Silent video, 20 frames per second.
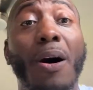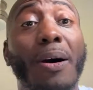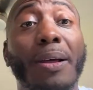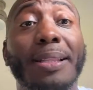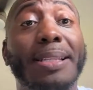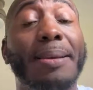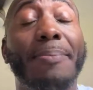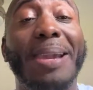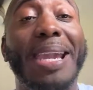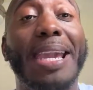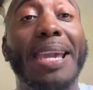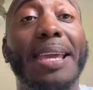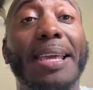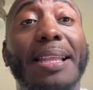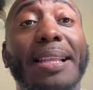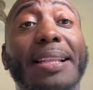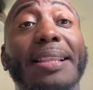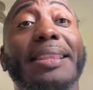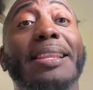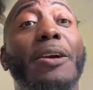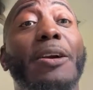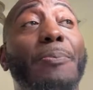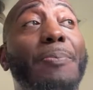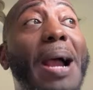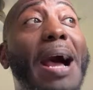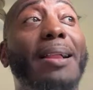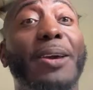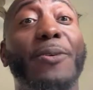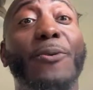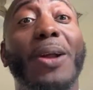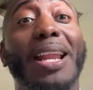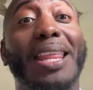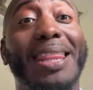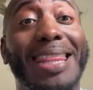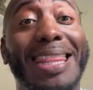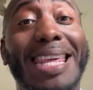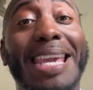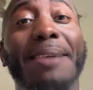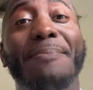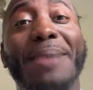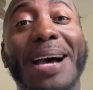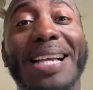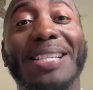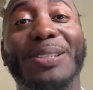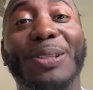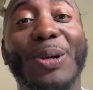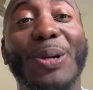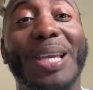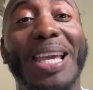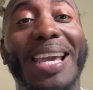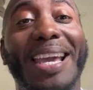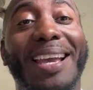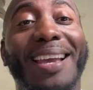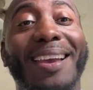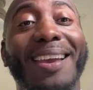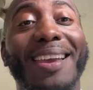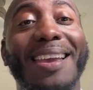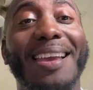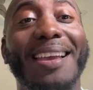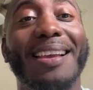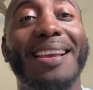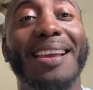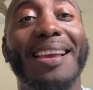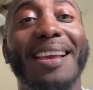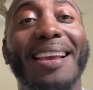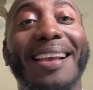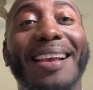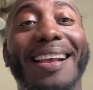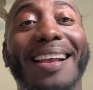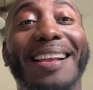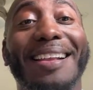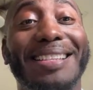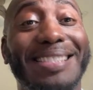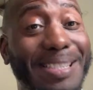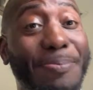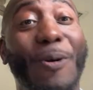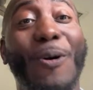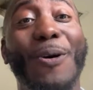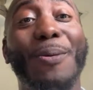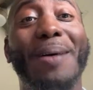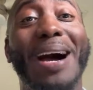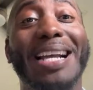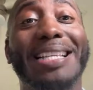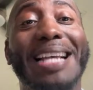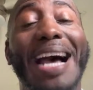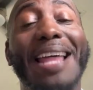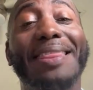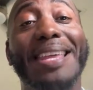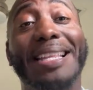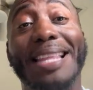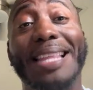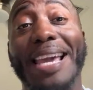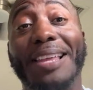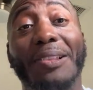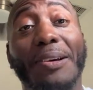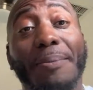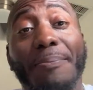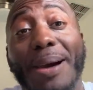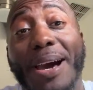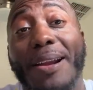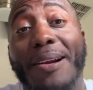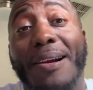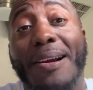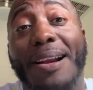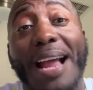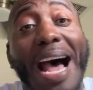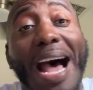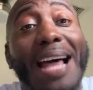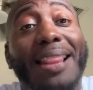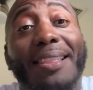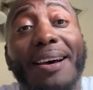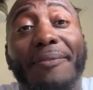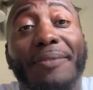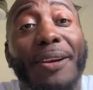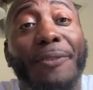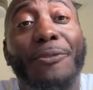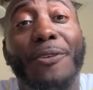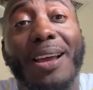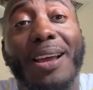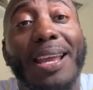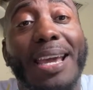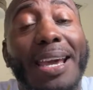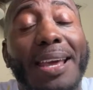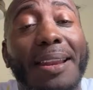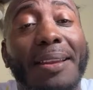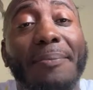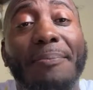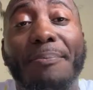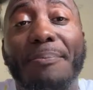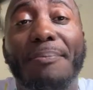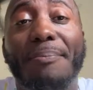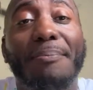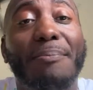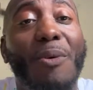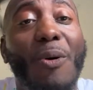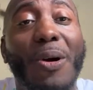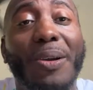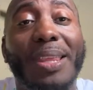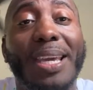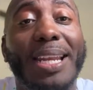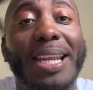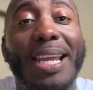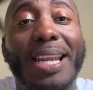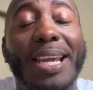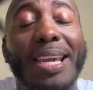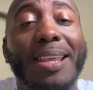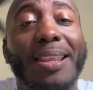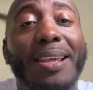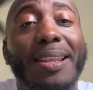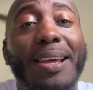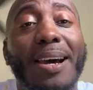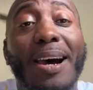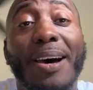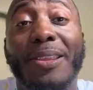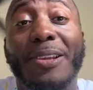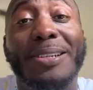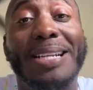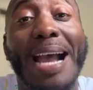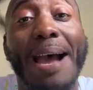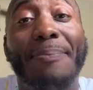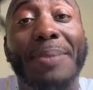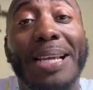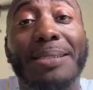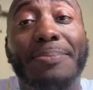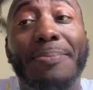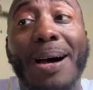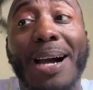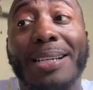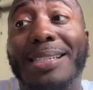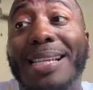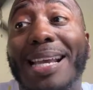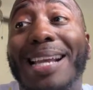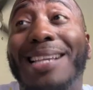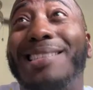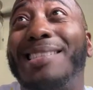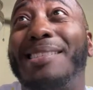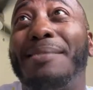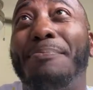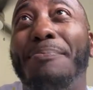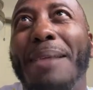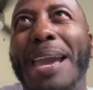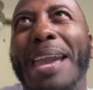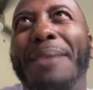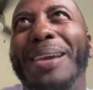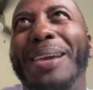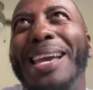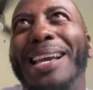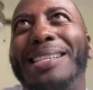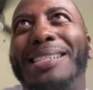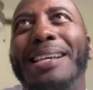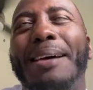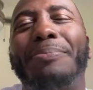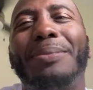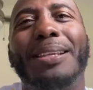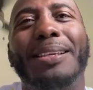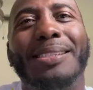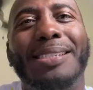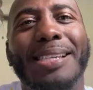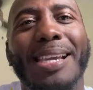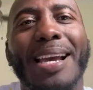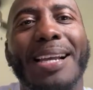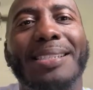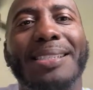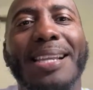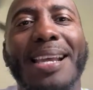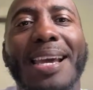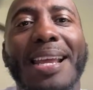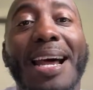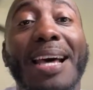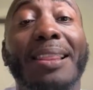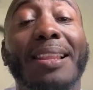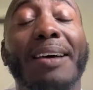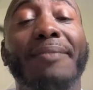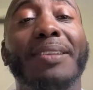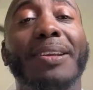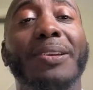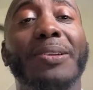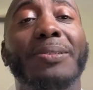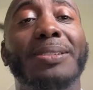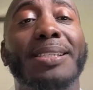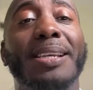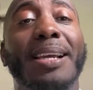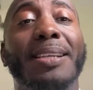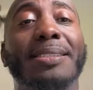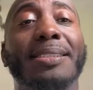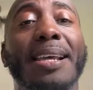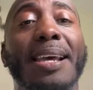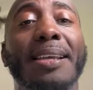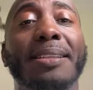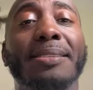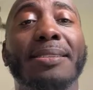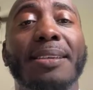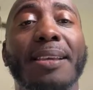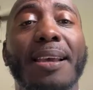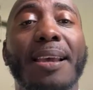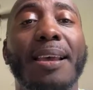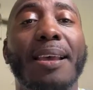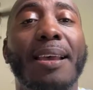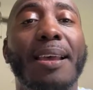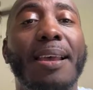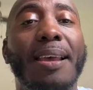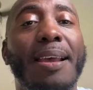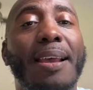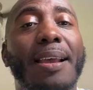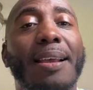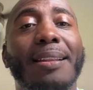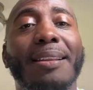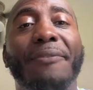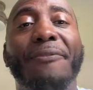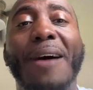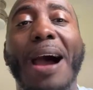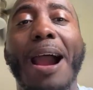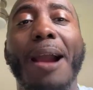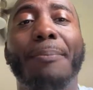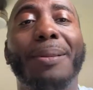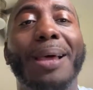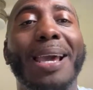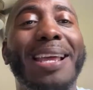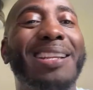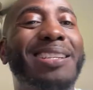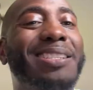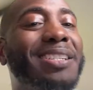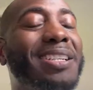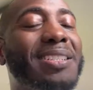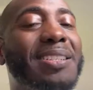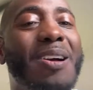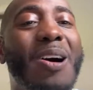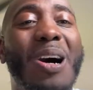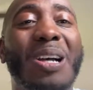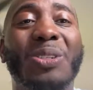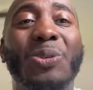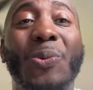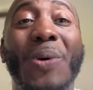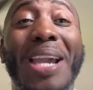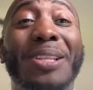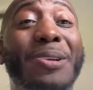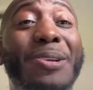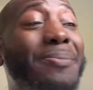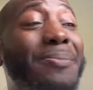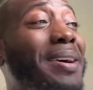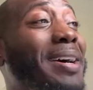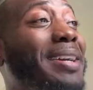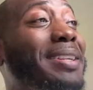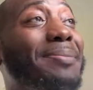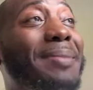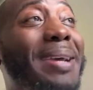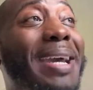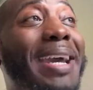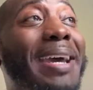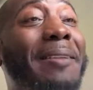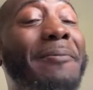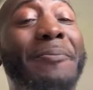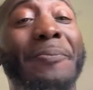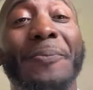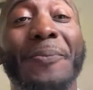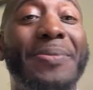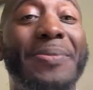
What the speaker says: To me, they're probably one of the best looking sport bikes. I think they look better. I love the front end more than any of the other Japanese bikes, maybe except the ZX10. I love the new ZX10s. Fireblade just costs way too much, man.